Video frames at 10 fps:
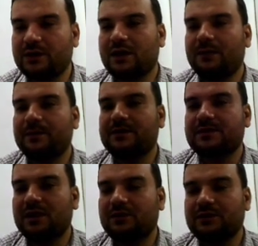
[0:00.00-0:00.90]
up and
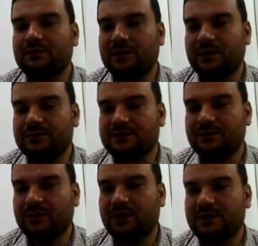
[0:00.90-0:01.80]
down in the waves.
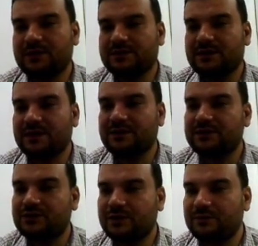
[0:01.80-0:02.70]
Okay, they start
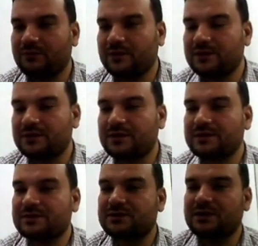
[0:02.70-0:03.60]
their trip when there
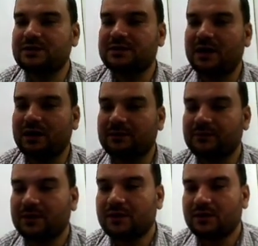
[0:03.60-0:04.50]
is still dark.
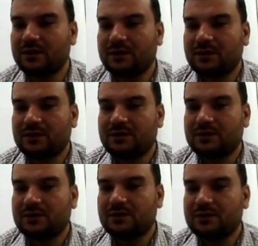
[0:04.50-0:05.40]

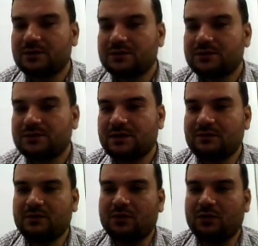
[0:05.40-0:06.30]

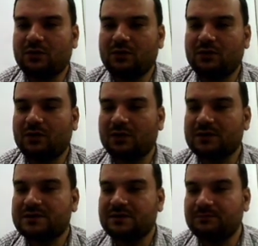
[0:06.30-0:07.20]
Some go on
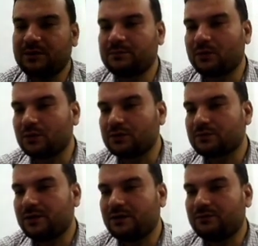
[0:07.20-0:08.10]
a simple boat
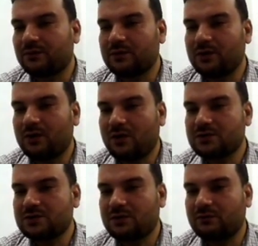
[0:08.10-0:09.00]
made from
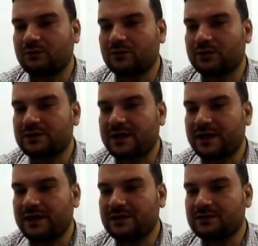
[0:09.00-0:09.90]
logs of wood
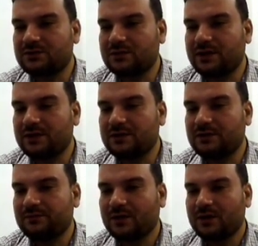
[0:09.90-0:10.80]
tied
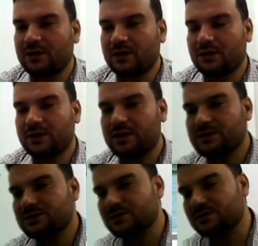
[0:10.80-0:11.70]
together. Okay,
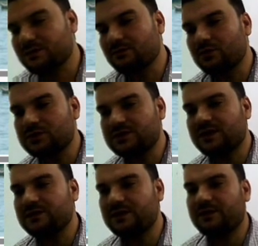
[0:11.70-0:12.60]
so some boats
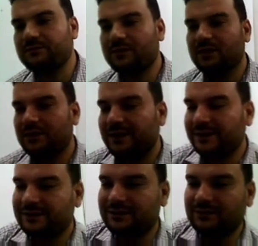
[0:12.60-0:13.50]
are there
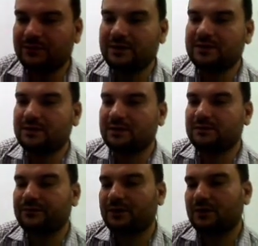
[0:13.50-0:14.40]
like only the